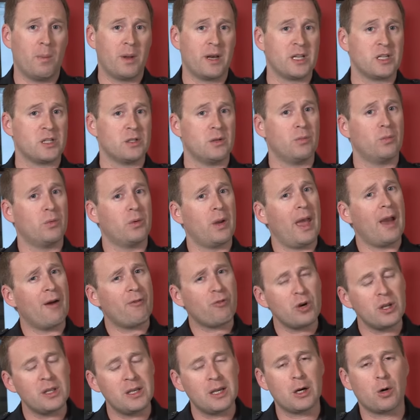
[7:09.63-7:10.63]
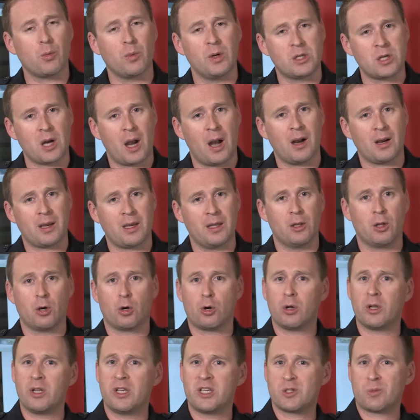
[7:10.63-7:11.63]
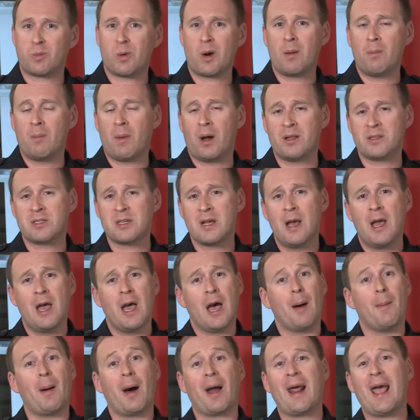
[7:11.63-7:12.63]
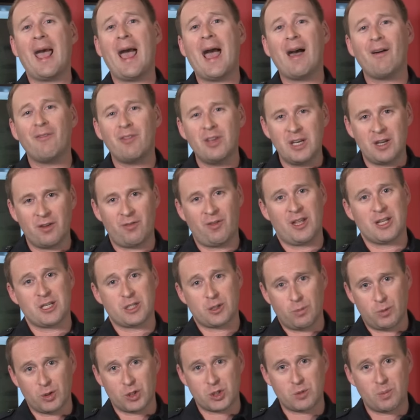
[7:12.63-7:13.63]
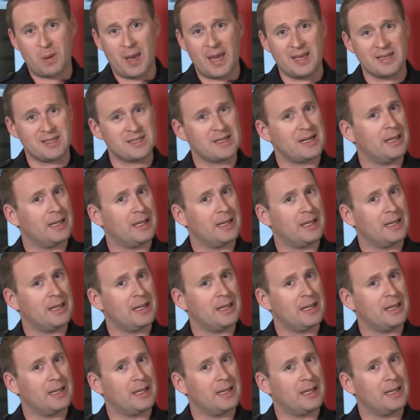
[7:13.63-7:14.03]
And every year we talk in the early spring months about having defensible space,